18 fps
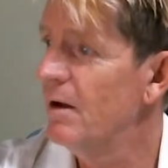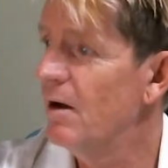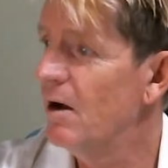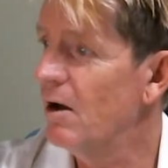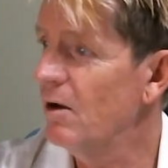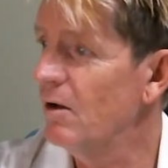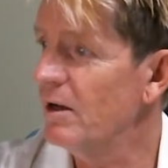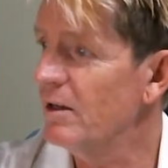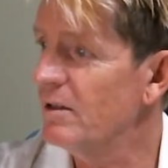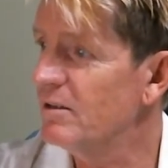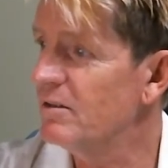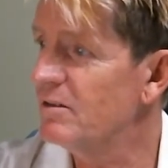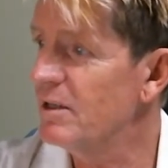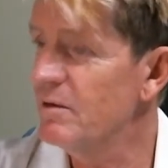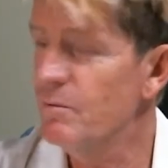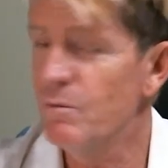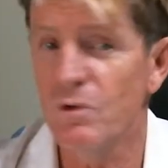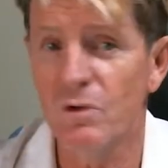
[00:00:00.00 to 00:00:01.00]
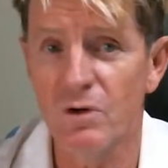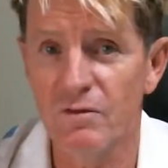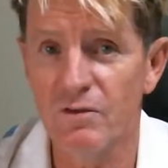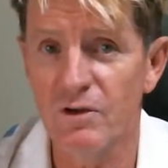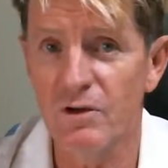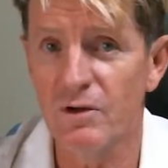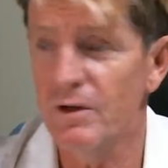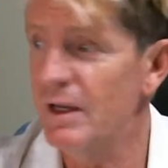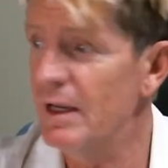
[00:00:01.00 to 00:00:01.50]
I'd like to see more of
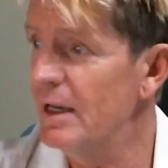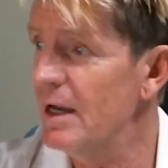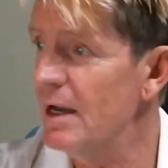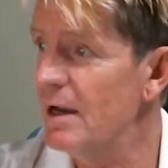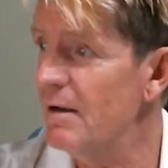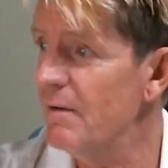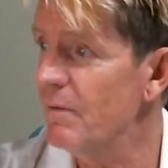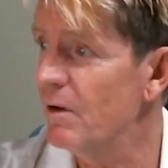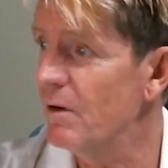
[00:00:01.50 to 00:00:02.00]
you here.